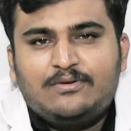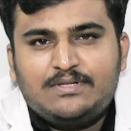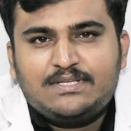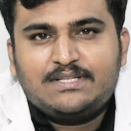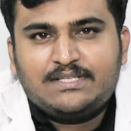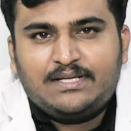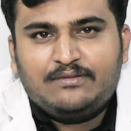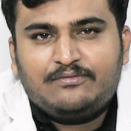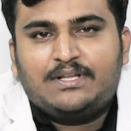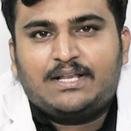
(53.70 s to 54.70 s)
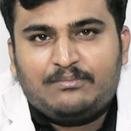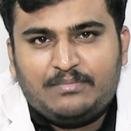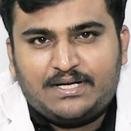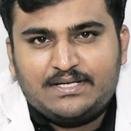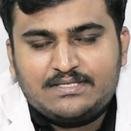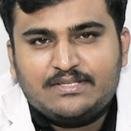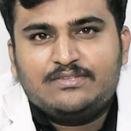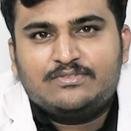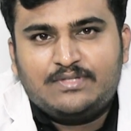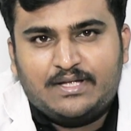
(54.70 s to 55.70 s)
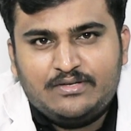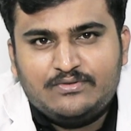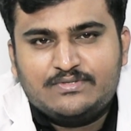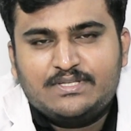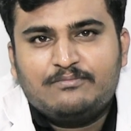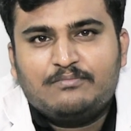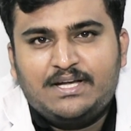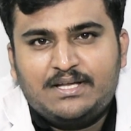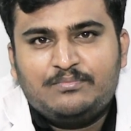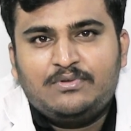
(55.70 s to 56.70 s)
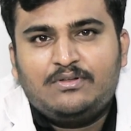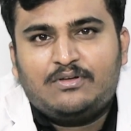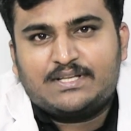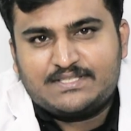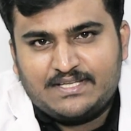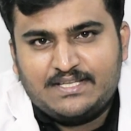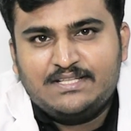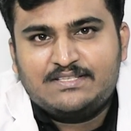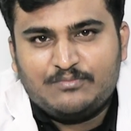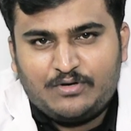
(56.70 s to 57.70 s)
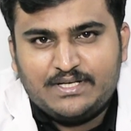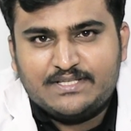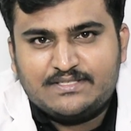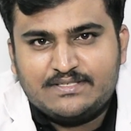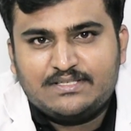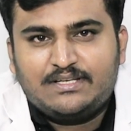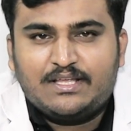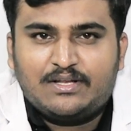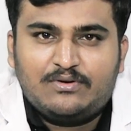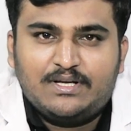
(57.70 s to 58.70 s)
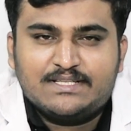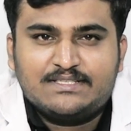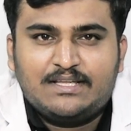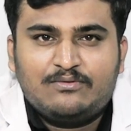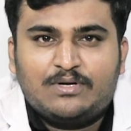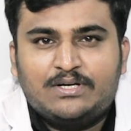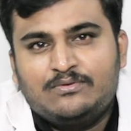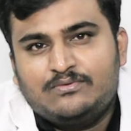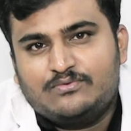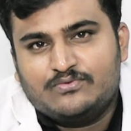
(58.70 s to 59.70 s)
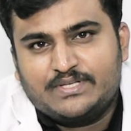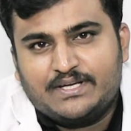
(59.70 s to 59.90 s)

Keyhole surgery for lumbar disc is done using multiple or a single small incision around less than 1 to 2